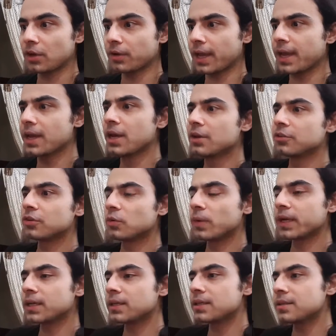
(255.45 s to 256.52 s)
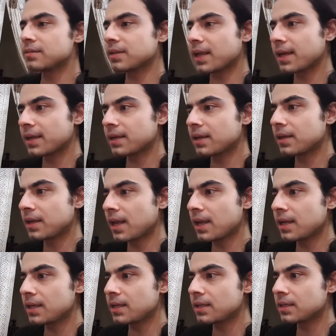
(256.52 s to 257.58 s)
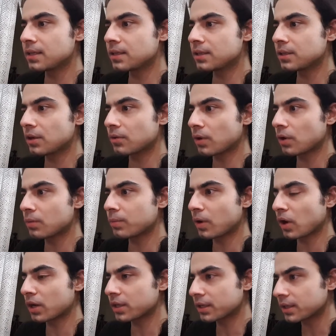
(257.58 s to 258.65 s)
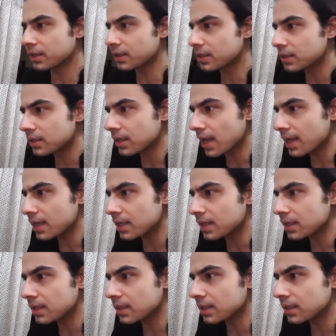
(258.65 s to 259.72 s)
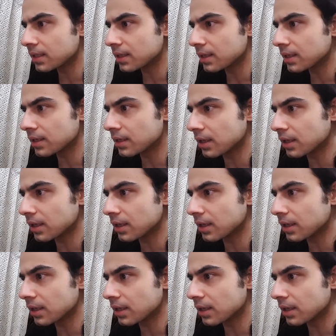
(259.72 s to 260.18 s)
Okay, so Wiccan is like contain the robot, contain,